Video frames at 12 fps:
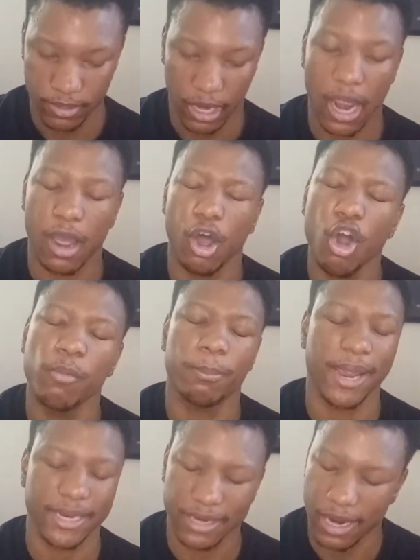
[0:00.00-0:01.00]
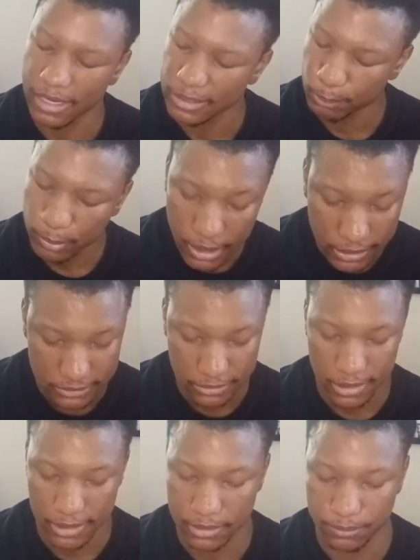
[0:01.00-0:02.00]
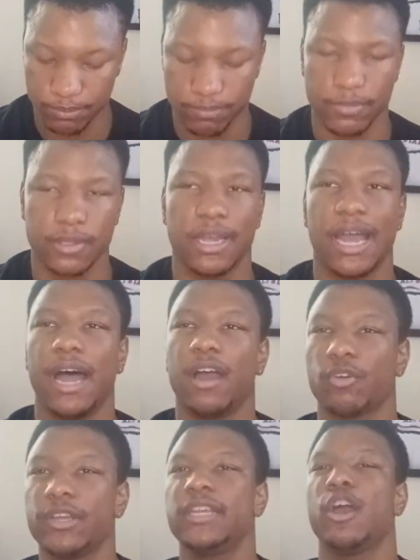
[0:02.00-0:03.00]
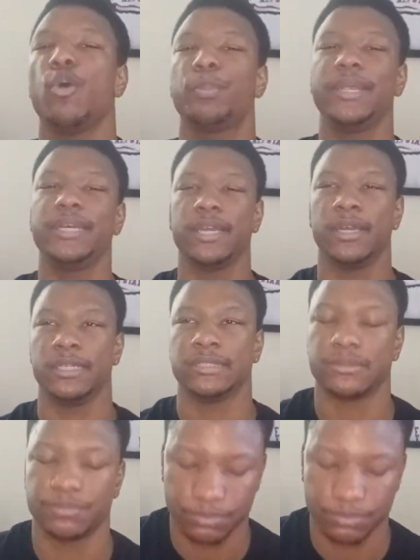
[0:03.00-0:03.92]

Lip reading: I hope Mike Conley plays tonight. I really hope he does.